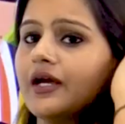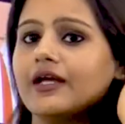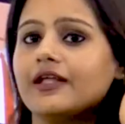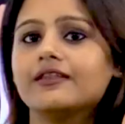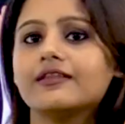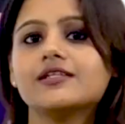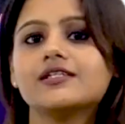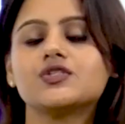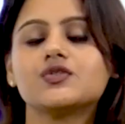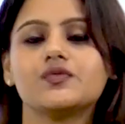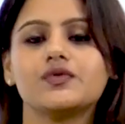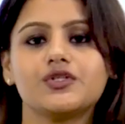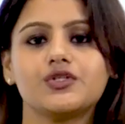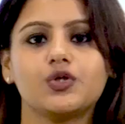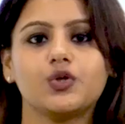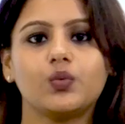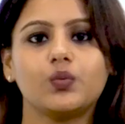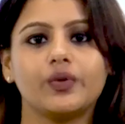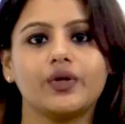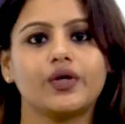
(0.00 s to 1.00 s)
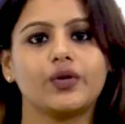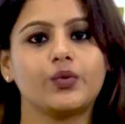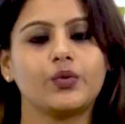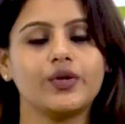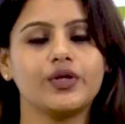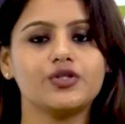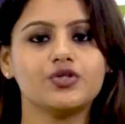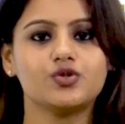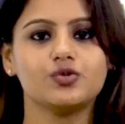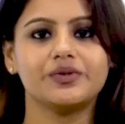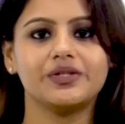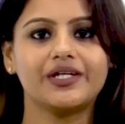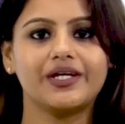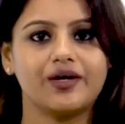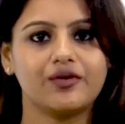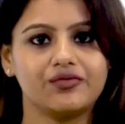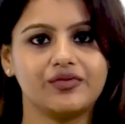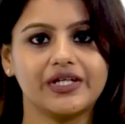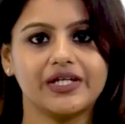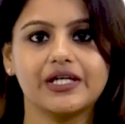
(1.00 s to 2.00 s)
in this video we are going to be
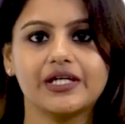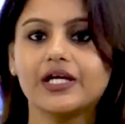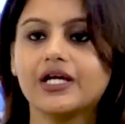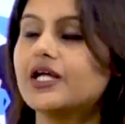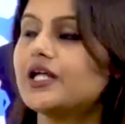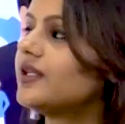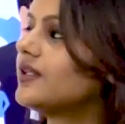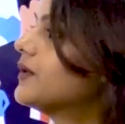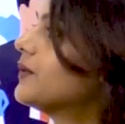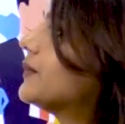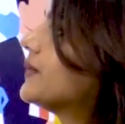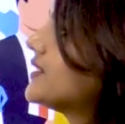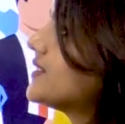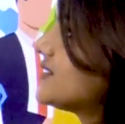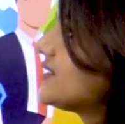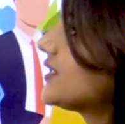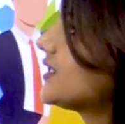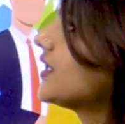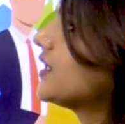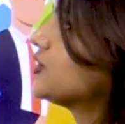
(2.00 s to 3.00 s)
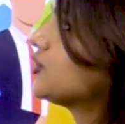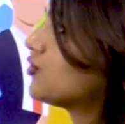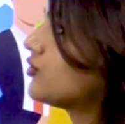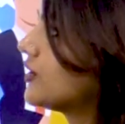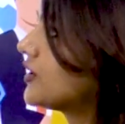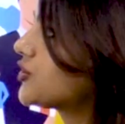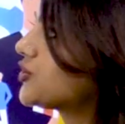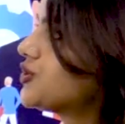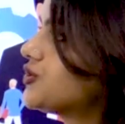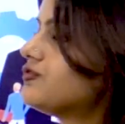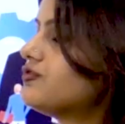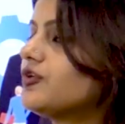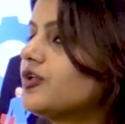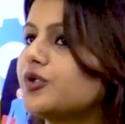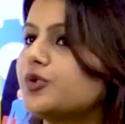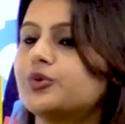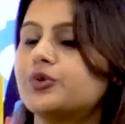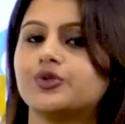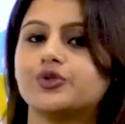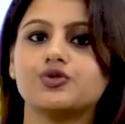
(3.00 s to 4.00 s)
covering the basic introduction. We
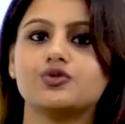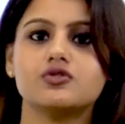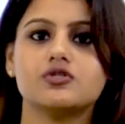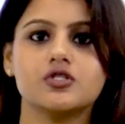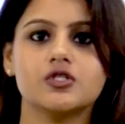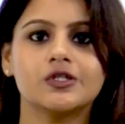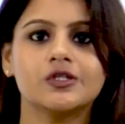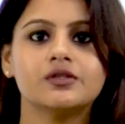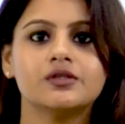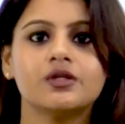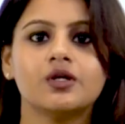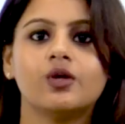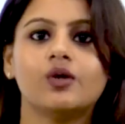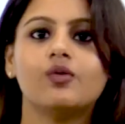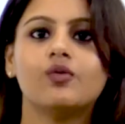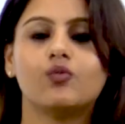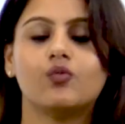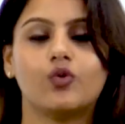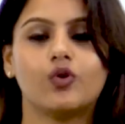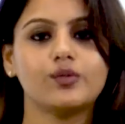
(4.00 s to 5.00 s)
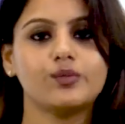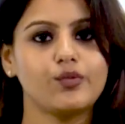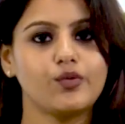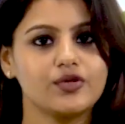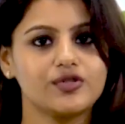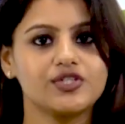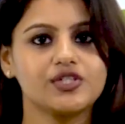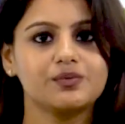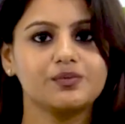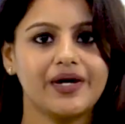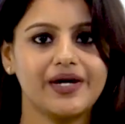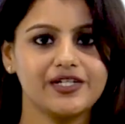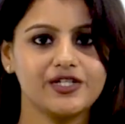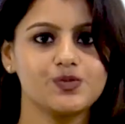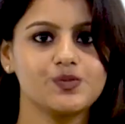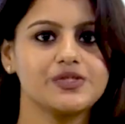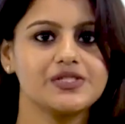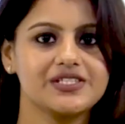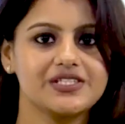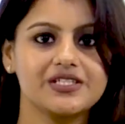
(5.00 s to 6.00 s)
are going to learn what project
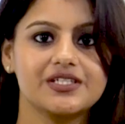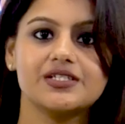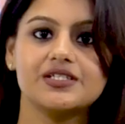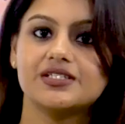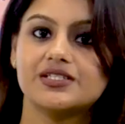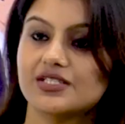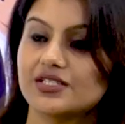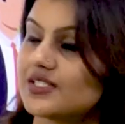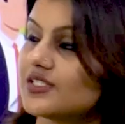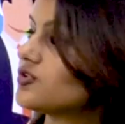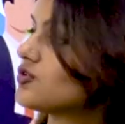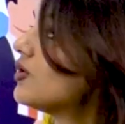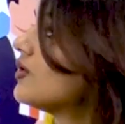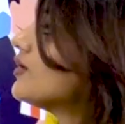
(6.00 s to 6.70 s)
management skills is